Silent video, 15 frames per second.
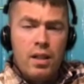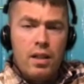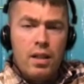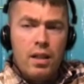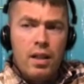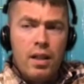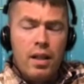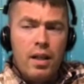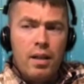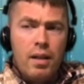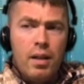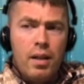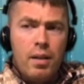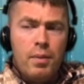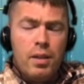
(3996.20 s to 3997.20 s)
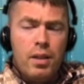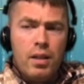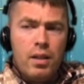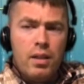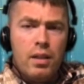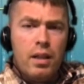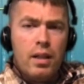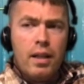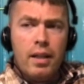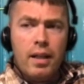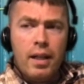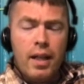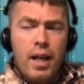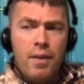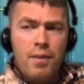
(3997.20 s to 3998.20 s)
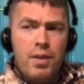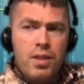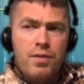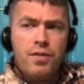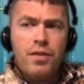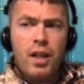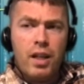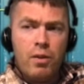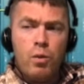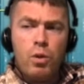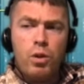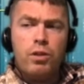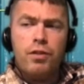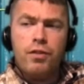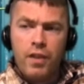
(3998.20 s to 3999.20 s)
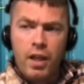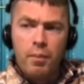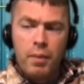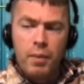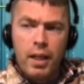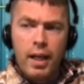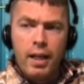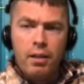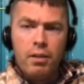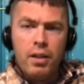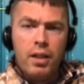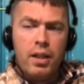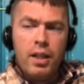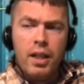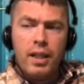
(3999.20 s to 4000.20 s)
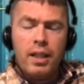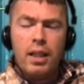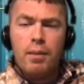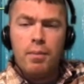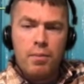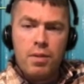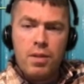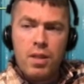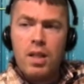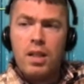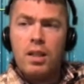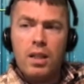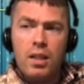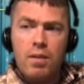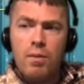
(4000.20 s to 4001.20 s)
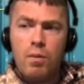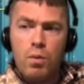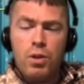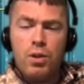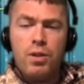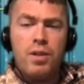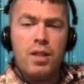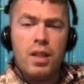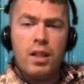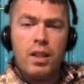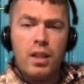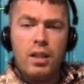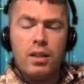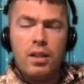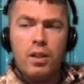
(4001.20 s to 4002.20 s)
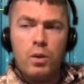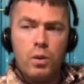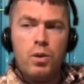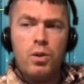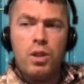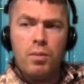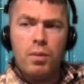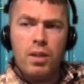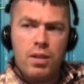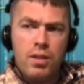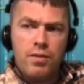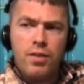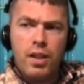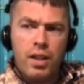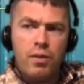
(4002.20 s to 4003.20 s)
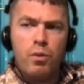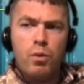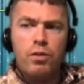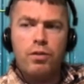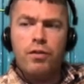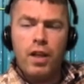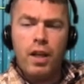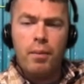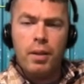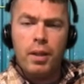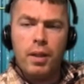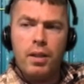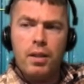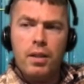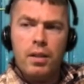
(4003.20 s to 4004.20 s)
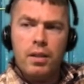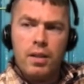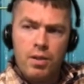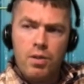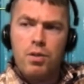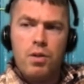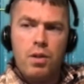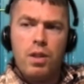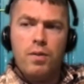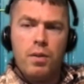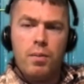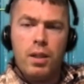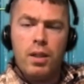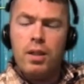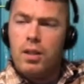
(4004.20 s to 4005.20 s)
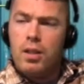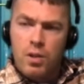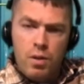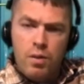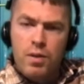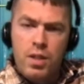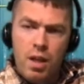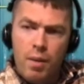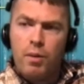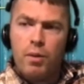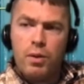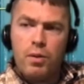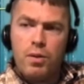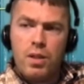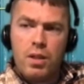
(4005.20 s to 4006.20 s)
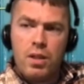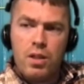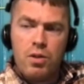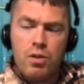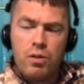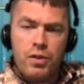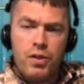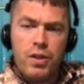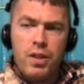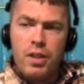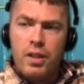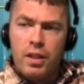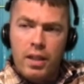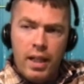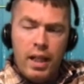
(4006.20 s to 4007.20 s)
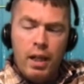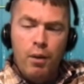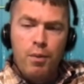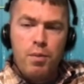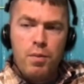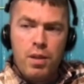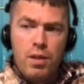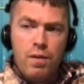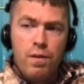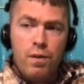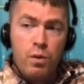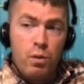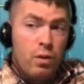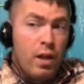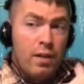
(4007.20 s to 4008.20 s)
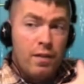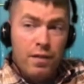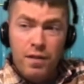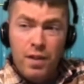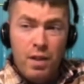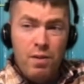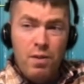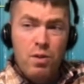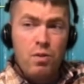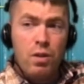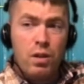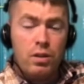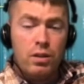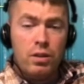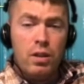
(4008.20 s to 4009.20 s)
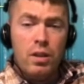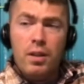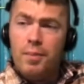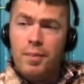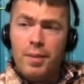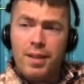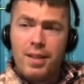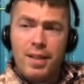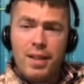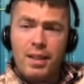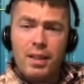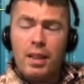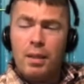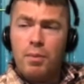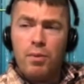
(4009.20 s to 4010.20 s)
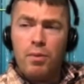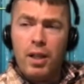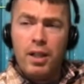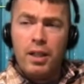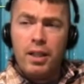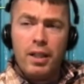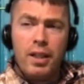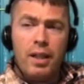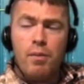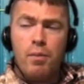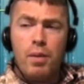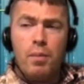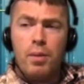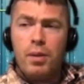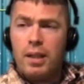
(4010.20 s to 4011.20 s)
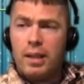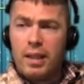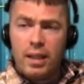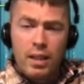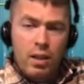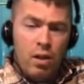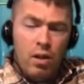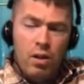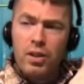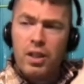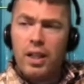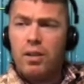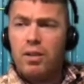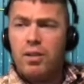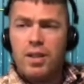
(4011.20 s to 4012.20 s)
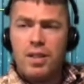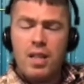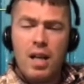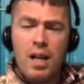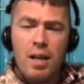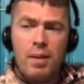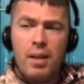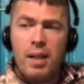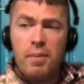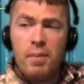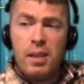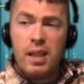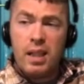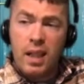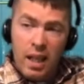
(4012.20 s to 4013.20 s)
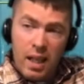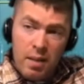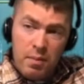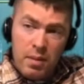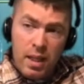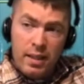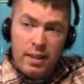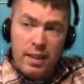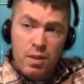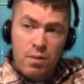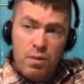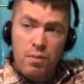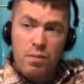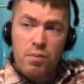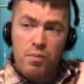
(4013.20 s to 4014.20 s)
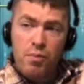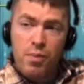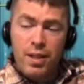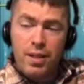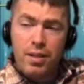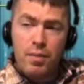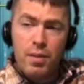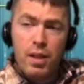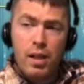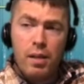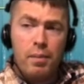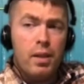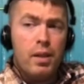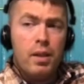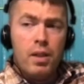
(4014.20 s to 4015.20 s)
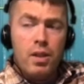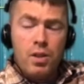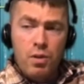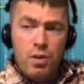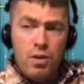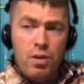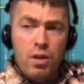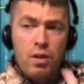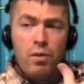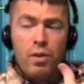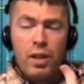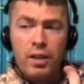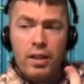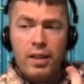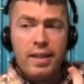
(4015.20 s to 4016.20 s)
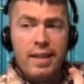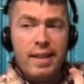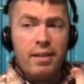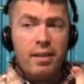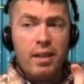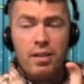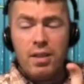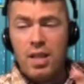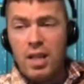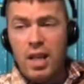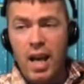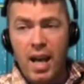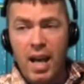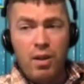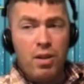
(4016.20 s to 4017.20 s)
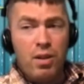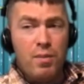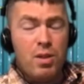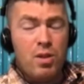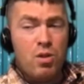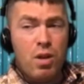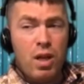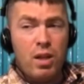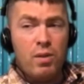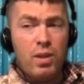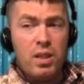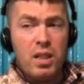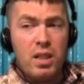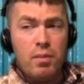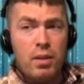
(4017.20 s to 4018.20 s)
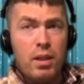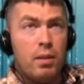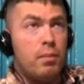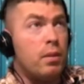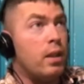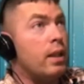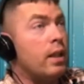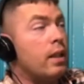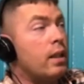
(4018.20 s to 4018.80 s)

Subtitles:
I have a divine royal family now. And I kept saying the words again and again, like, Lord, you give me a divine royal family. That's what you give me. So every time I wrote those initials, that helped me through that faith struggle because I had to keep writing it. And I remembered I get called that all the time and I became that. That's what messed me up. So I started writing that down. I'll take acronyms and try to redeem them. Like,